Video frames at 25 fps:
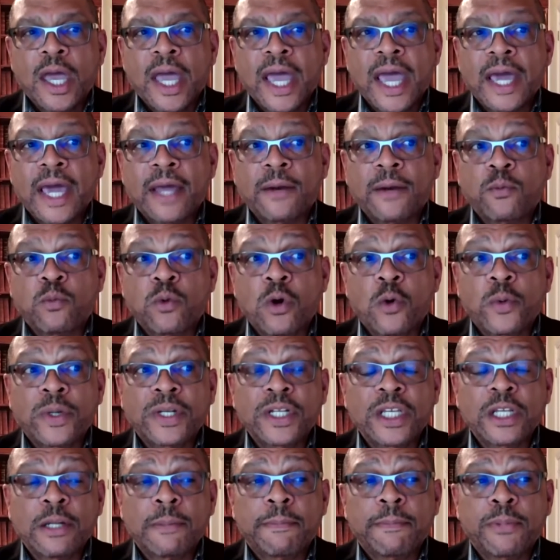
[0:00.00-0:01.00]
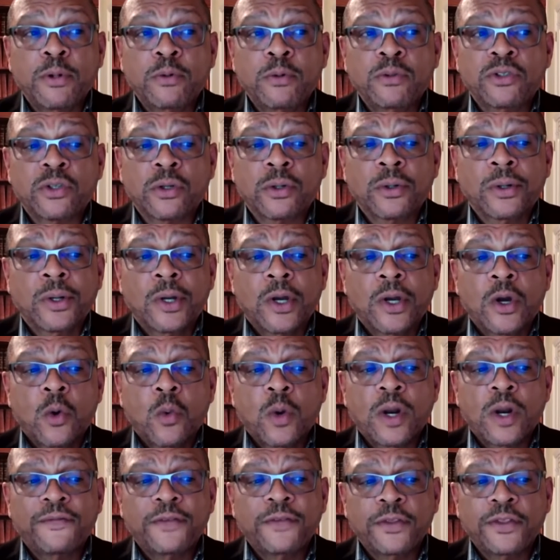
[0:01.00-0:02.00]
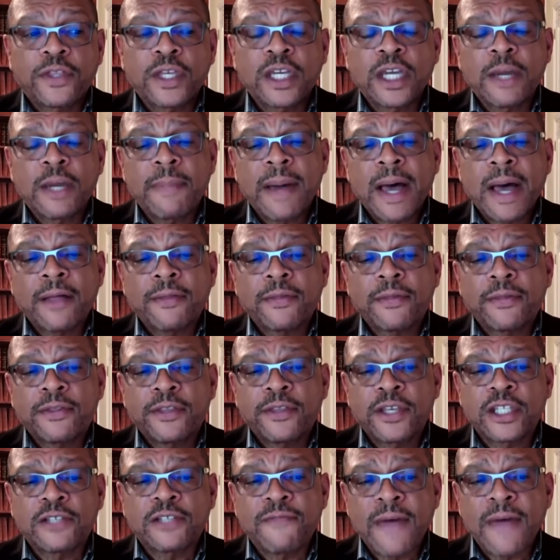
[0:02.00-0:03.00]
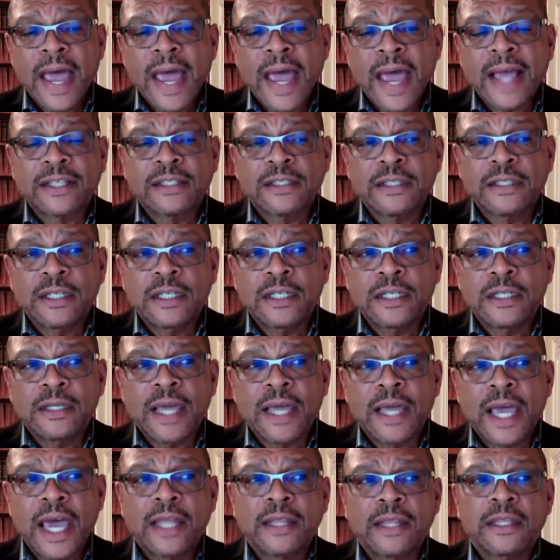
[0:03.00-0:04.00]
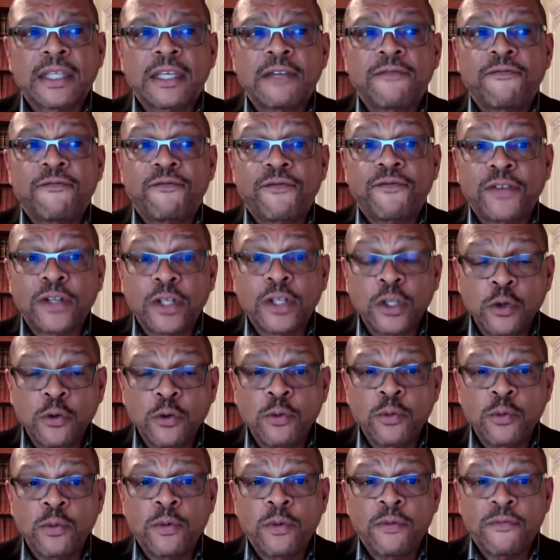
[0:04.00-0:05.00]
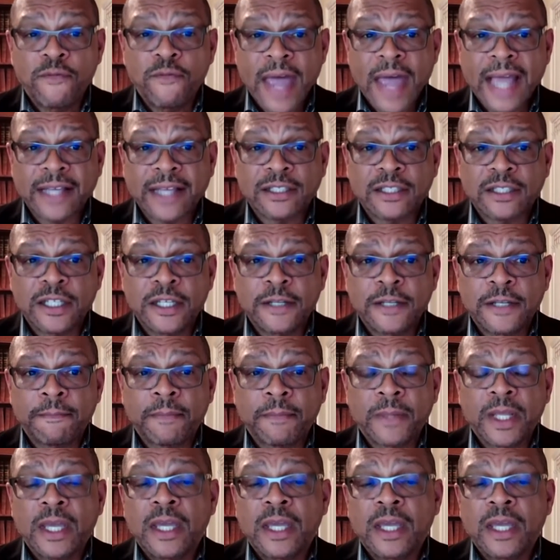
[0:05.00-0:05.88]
And will we need a booster? Well, if you think about this vaccine and the flu vaccine,